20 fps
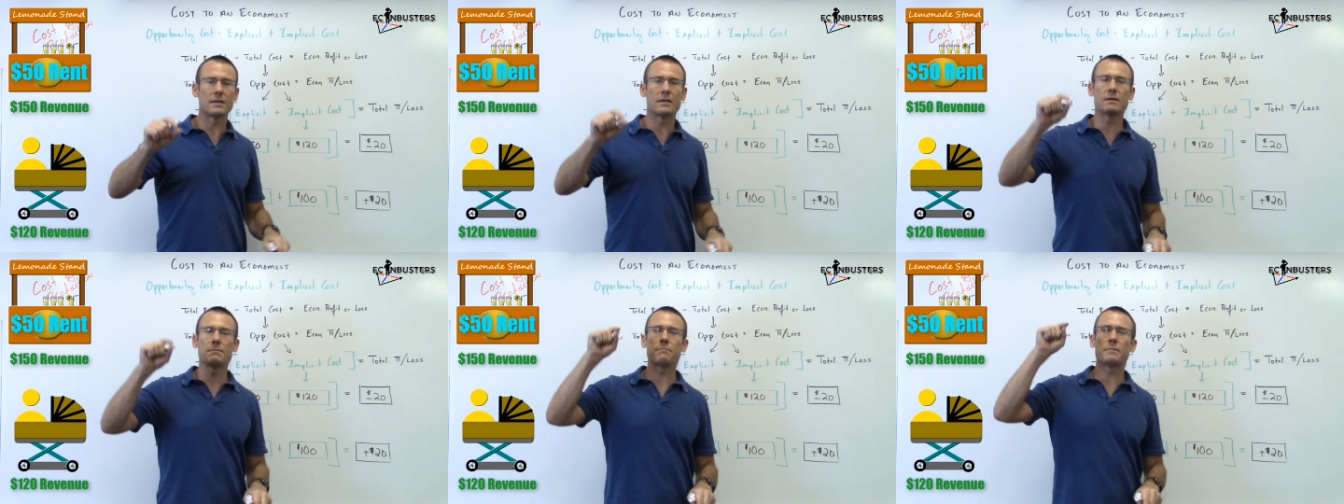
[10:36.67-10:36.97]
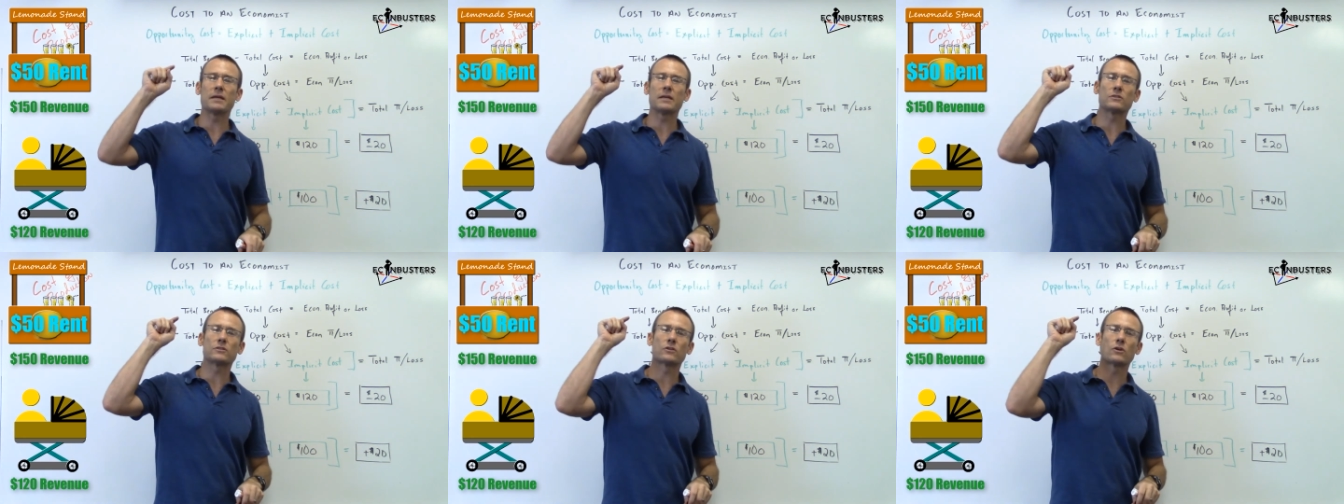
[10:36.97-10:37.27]
it
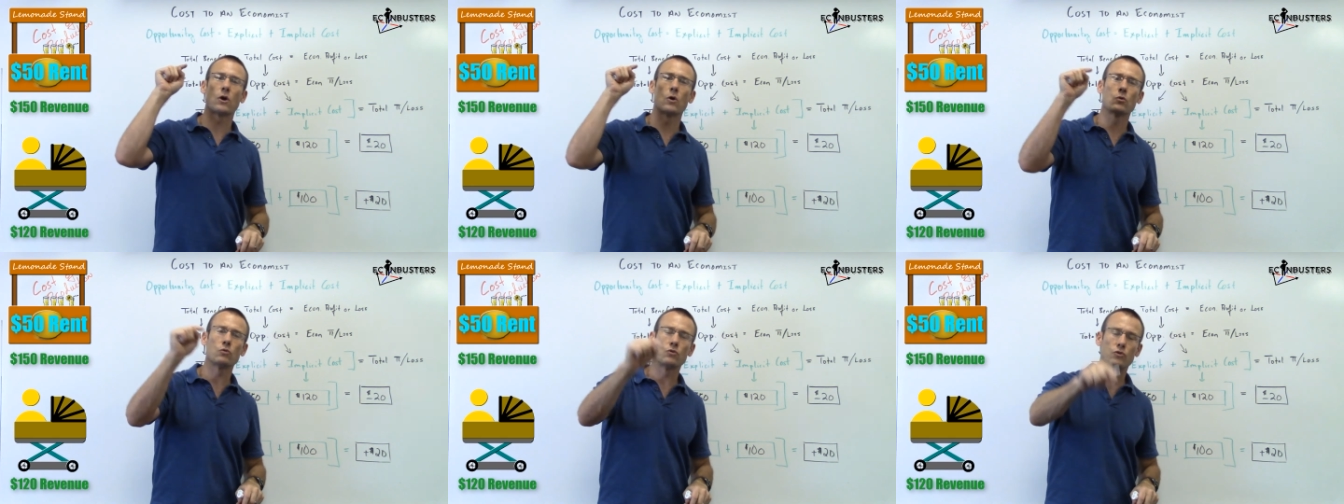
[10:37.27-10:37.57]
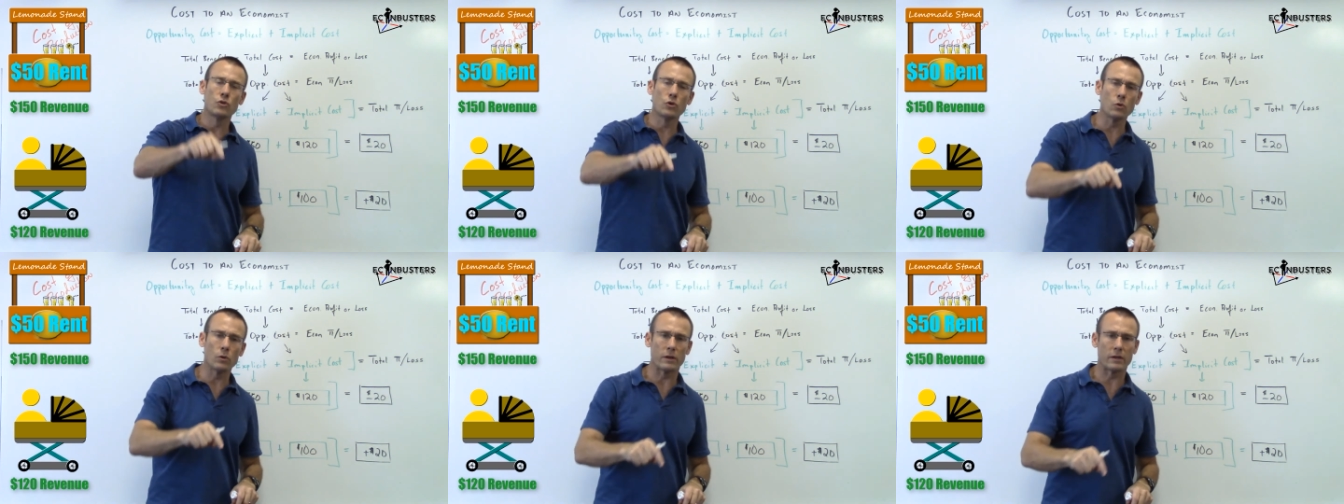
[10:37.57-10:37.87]
means go
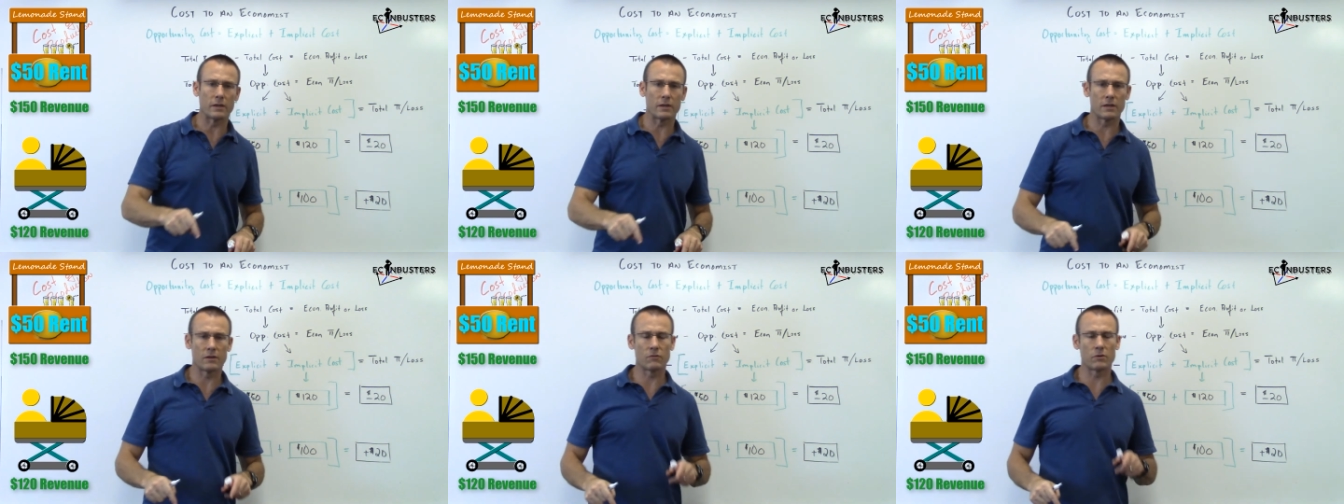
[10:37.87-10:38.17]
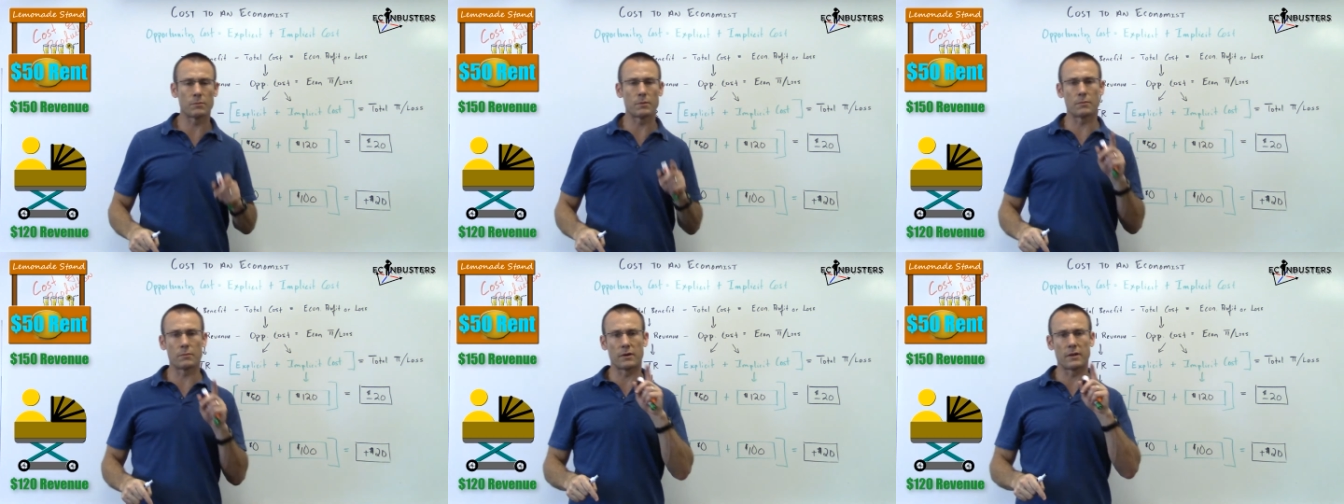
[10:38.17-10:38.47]
do it. And
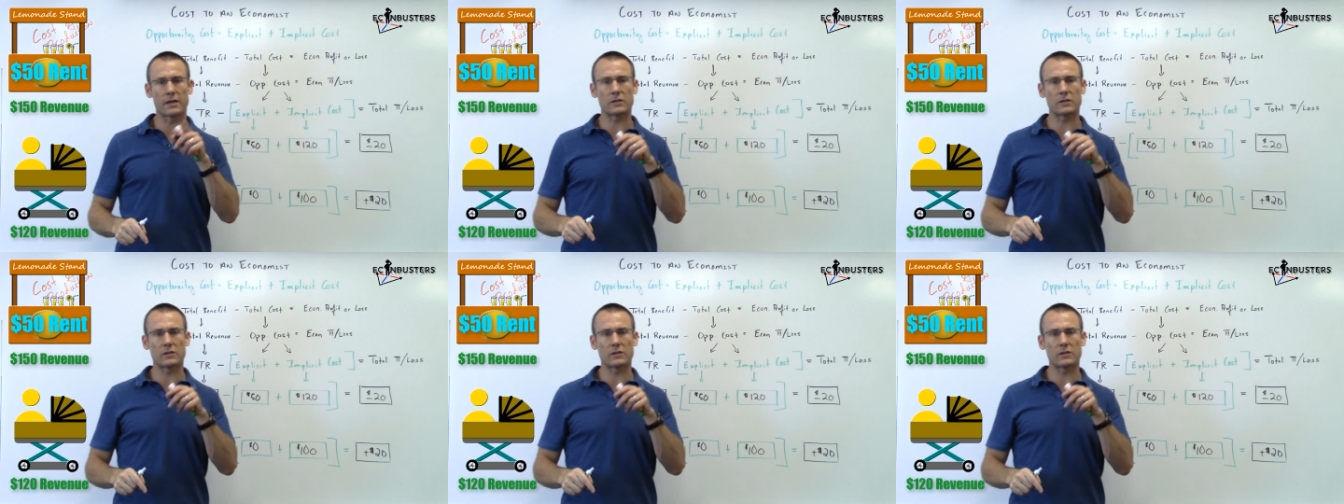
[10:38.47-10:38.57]
remember,